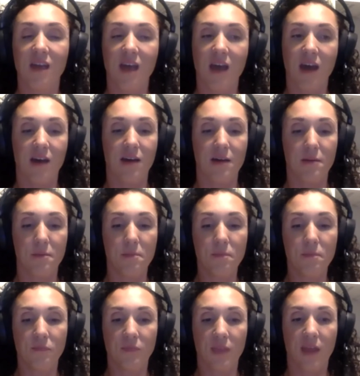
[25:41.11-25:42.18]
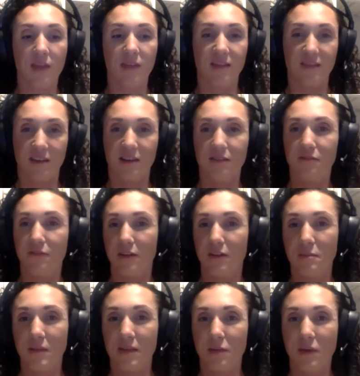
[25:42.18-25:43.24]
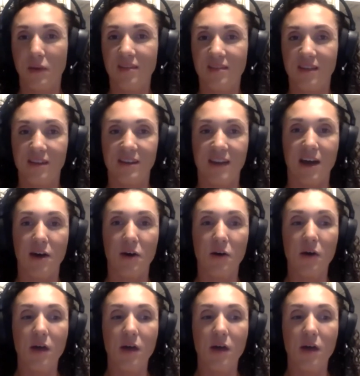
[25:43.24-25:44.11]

Um, and that's kind of fallen by the wayside now,